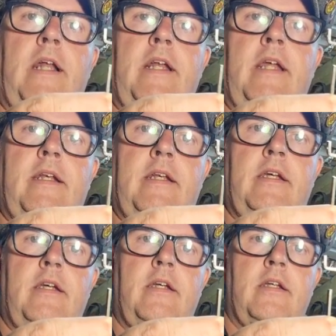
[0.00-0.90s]
And
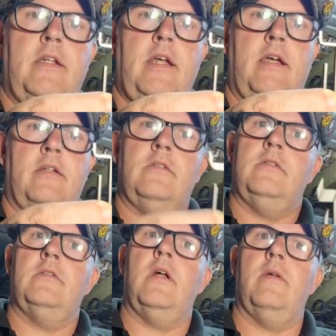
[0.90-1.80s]
then, yeah,
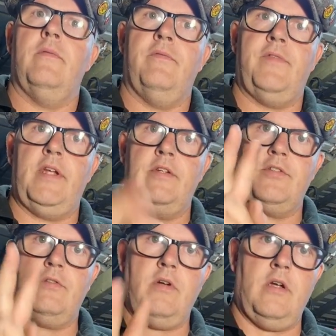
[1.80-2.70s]

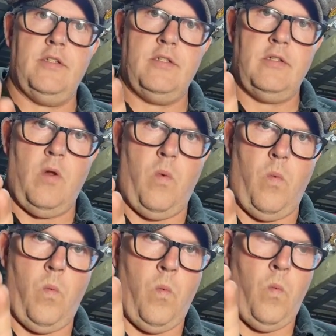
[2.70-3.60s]
fingers crossed,
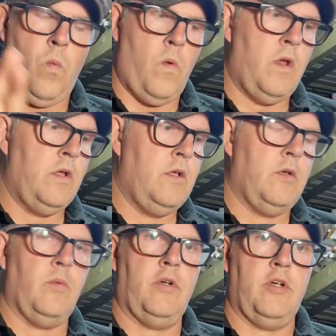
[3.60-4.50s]

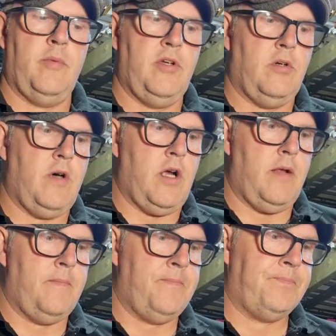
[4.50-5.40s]
we're going to be all
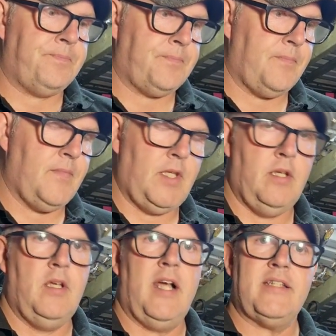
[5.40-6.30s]
right.
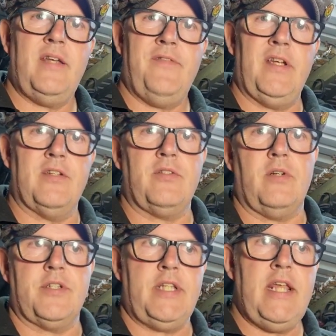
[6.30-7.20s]
I say fingers
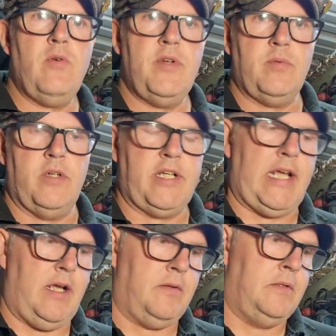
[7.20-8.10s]
crossed, they always
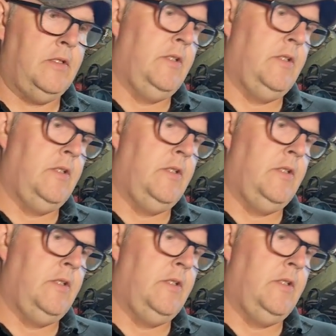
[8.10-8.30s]
work out.